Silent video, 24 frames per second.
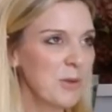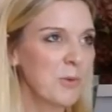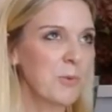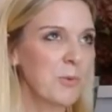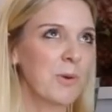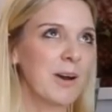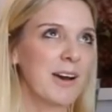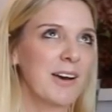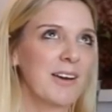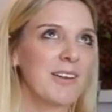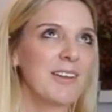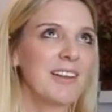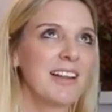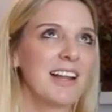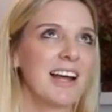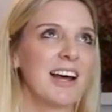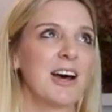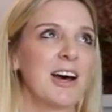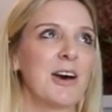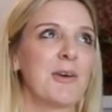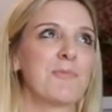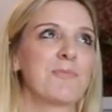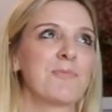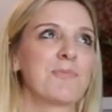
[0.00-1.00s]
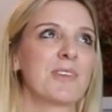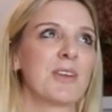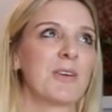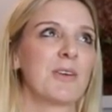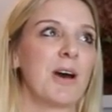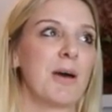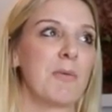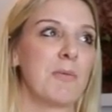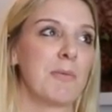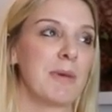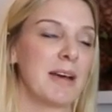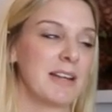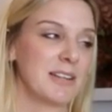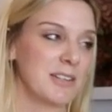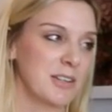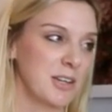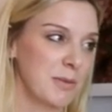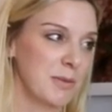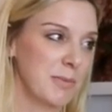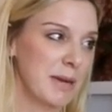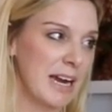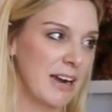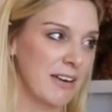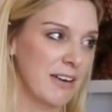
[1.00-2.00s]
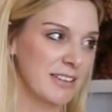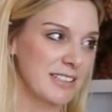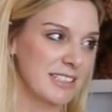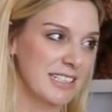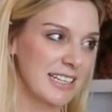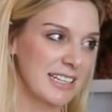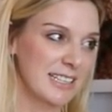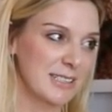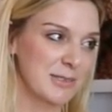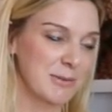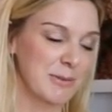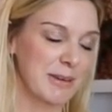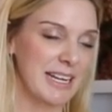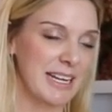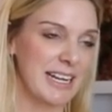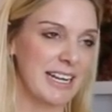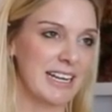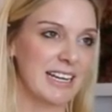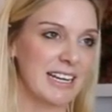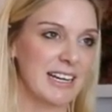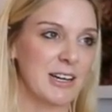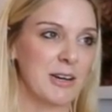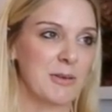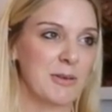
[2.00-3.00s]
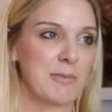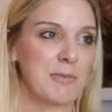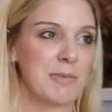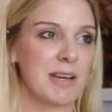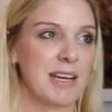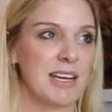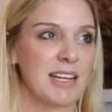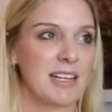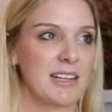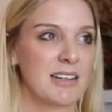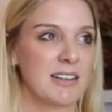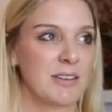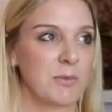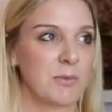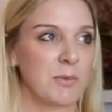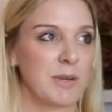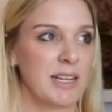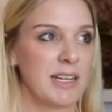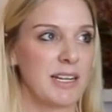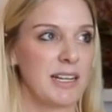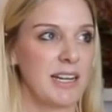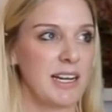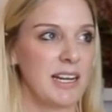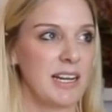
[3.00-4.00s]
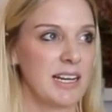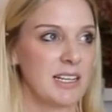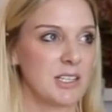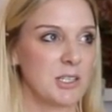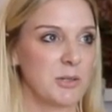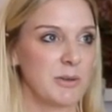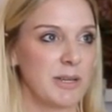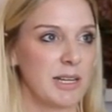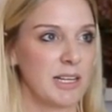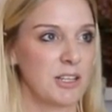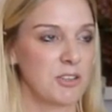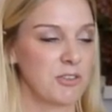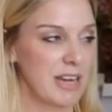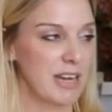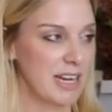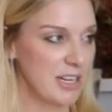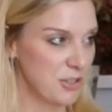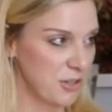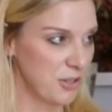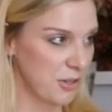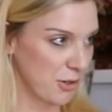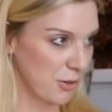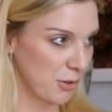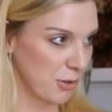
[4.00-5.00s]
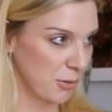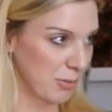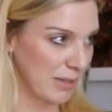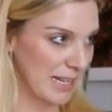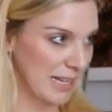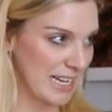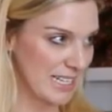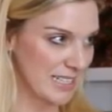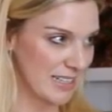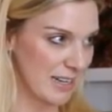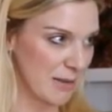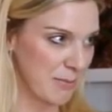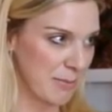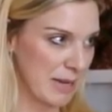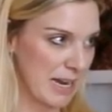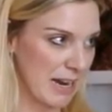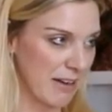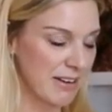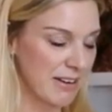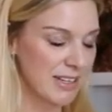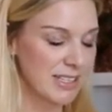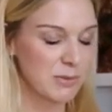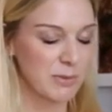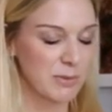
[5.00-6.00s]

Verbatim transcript: Well, um, I'm about to go to Paris next week, um, and we are doing a trade show called Playtime Paris,